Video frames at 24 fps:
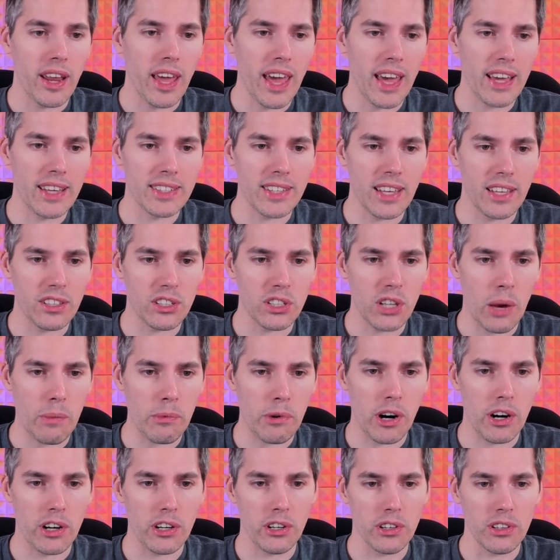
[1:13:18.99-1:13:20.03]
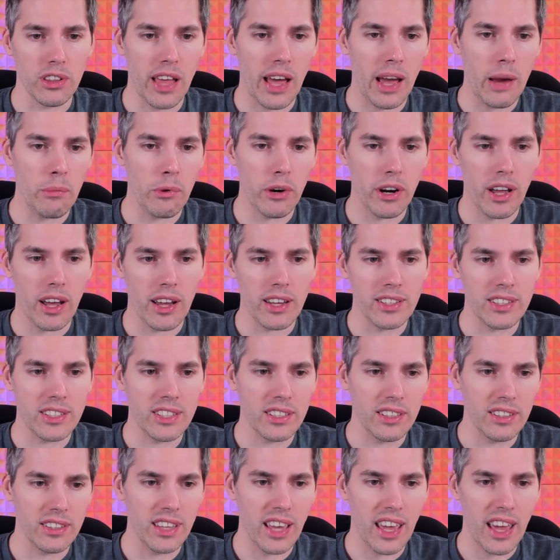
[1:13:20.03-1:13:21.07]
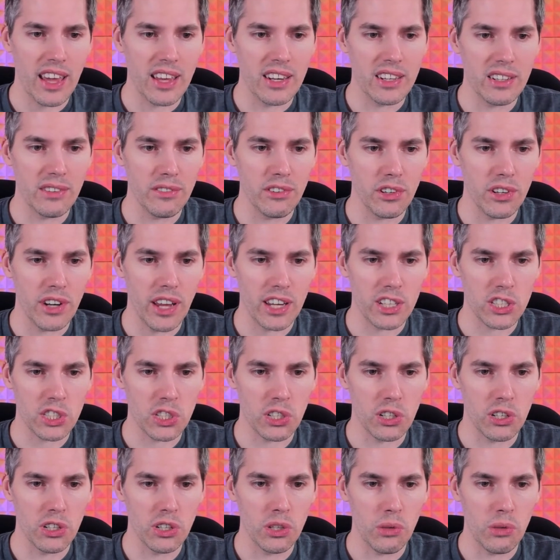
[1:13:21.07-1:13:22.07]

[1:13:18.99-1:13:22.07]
Exile the top card of your library until the end of your next turn.